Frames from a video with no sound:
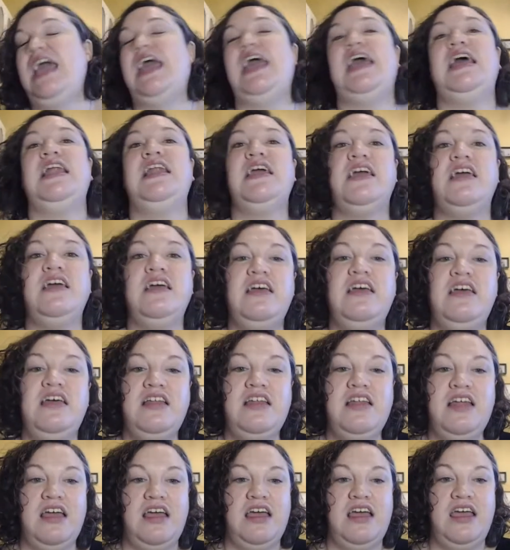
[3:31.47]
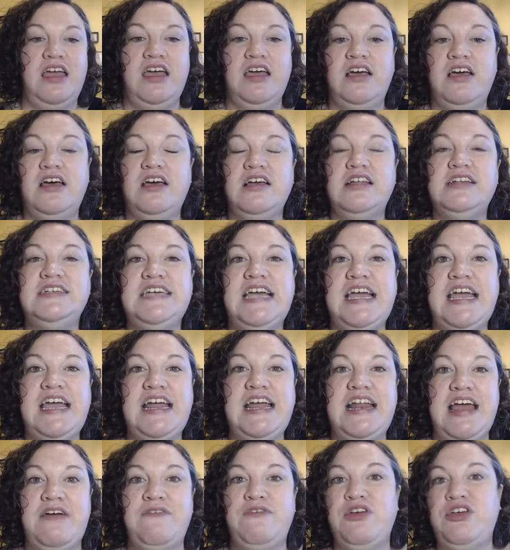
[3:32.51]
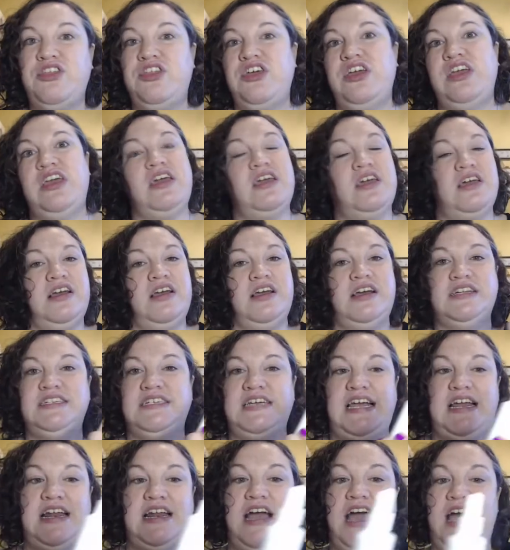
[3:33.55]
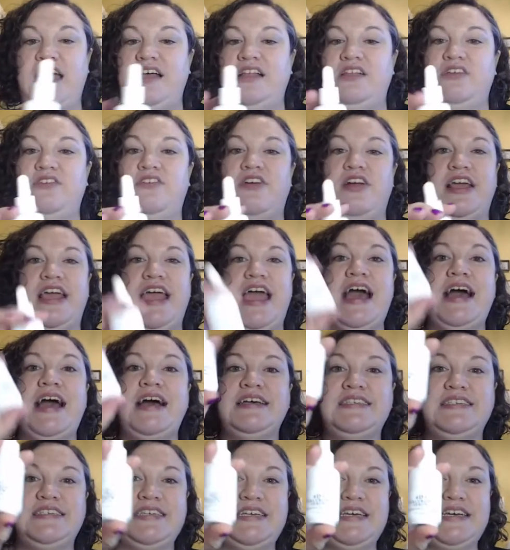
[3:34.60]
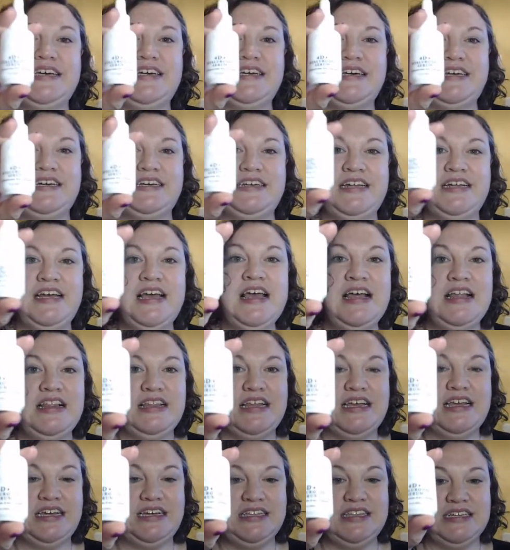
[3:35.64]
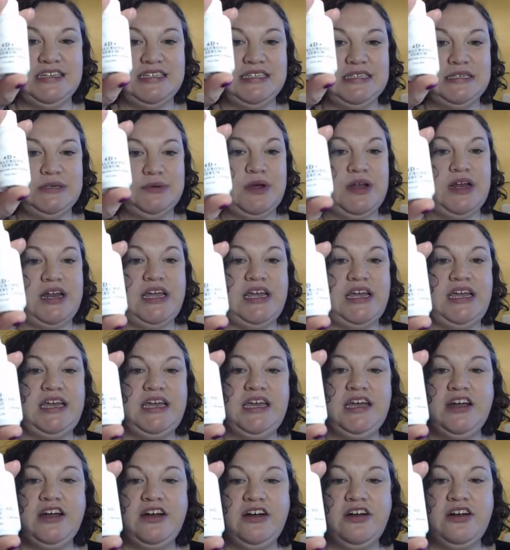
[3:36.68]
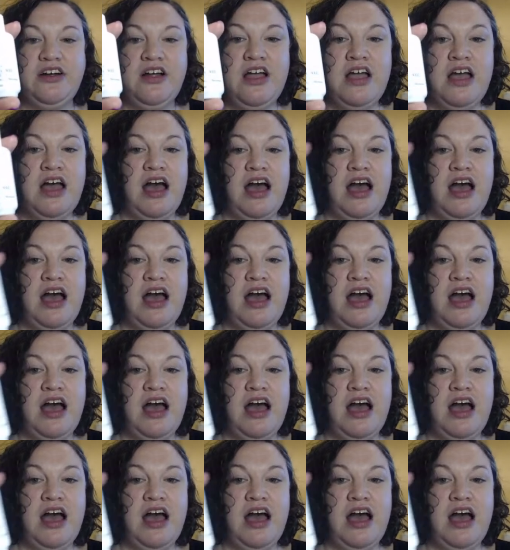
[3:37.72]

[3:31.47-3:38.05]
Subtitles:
And it can contain everything. It can contain hyaluronic acid, like this one here.